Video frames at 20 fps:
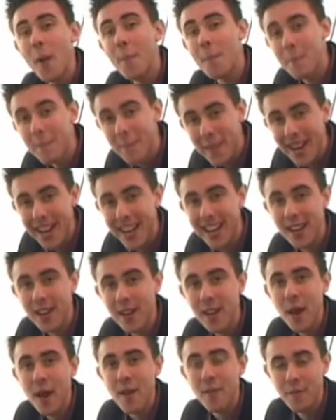1
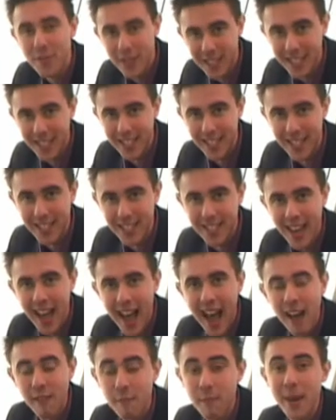million visitors
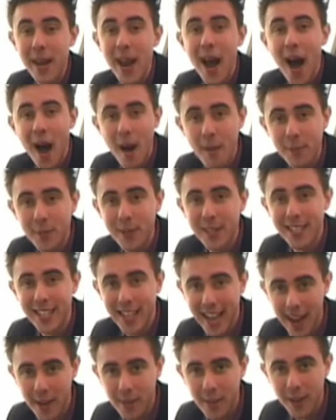have been up the
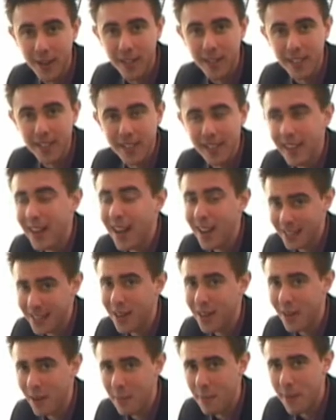tower.
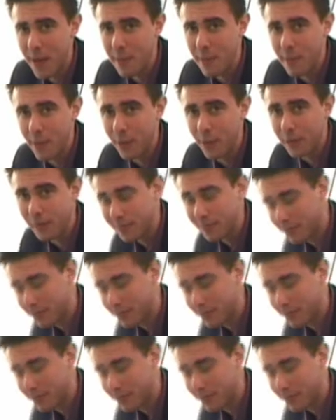That's a lot of people.